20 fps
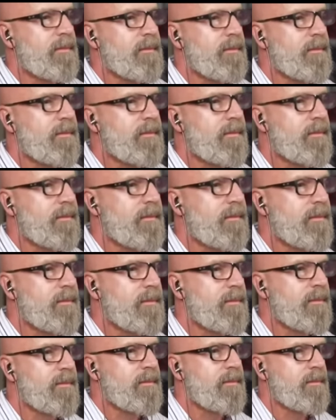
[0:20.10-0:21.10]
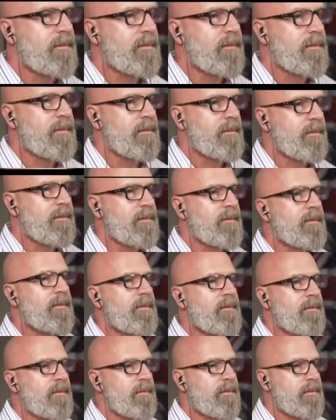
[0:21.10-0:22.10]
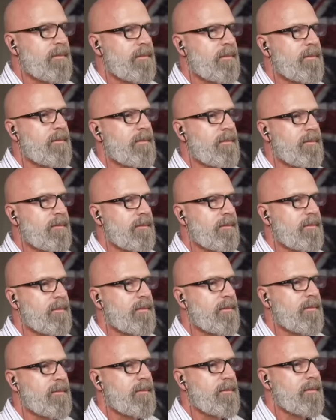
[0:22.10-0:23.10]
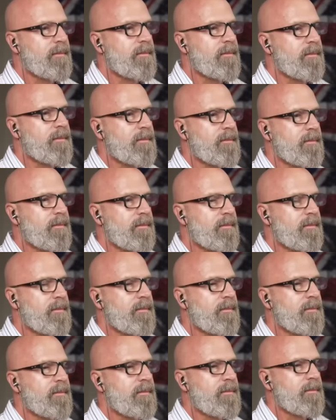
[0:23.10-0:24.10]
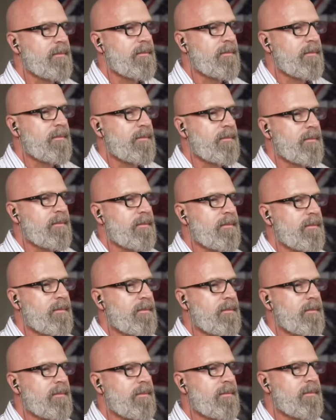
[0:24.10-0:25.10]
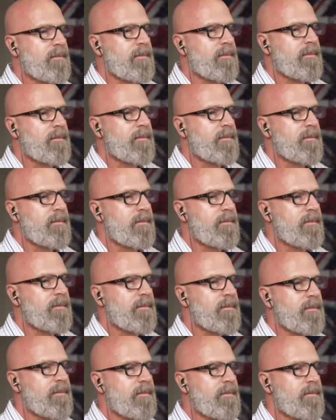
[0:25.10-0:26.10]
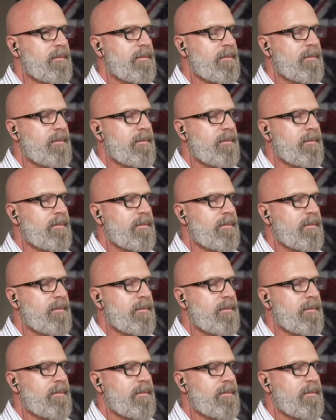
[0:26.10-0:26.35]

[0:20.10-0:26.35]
No words are spoken by the person on screen.